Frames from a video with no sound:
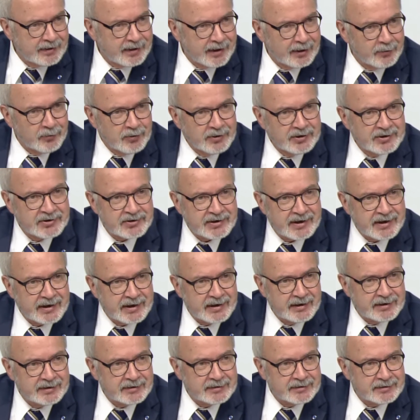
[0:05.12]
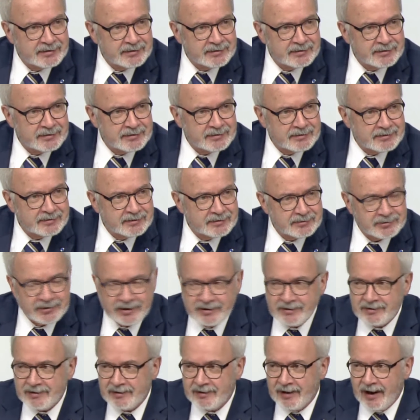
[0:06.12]
I wouldn't say
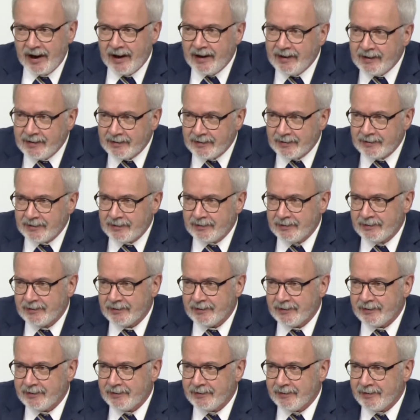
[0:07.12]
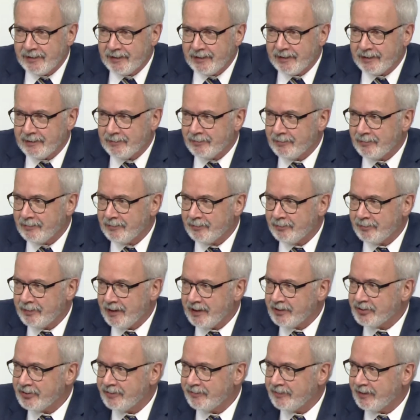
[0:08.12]
resting idle in the
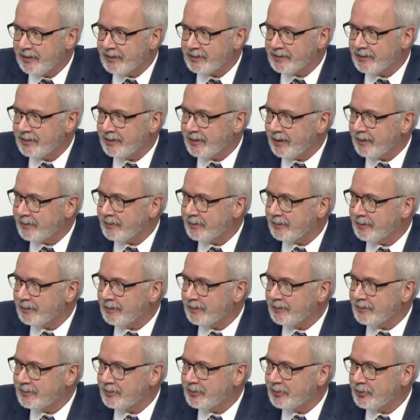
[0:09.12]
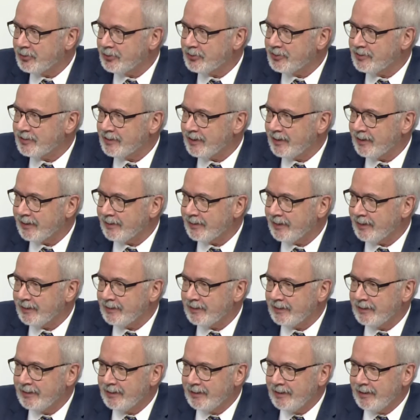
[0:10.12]
pension funds and other institutions like that,